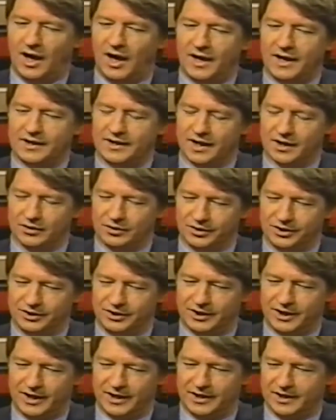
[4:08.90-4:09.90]
Not only
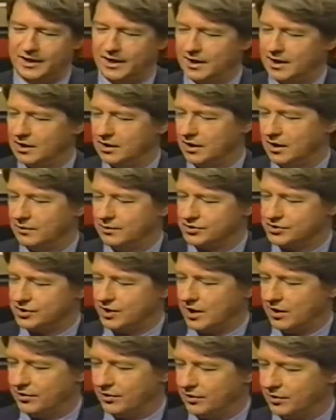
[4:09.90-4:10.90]
did I inhale, I was
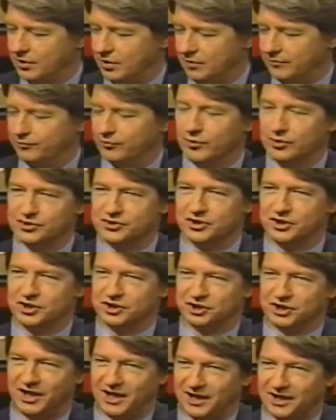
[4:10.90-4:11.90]
down on all fours in the
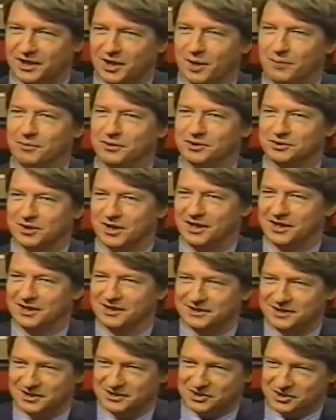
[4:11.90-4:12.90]
shag carpet trying to
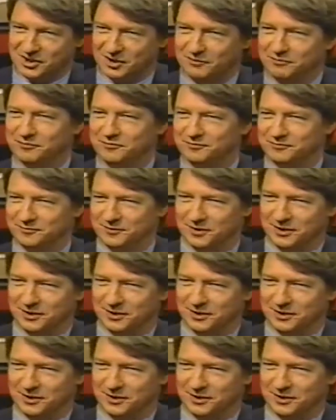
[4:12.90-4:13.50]
get that stuff.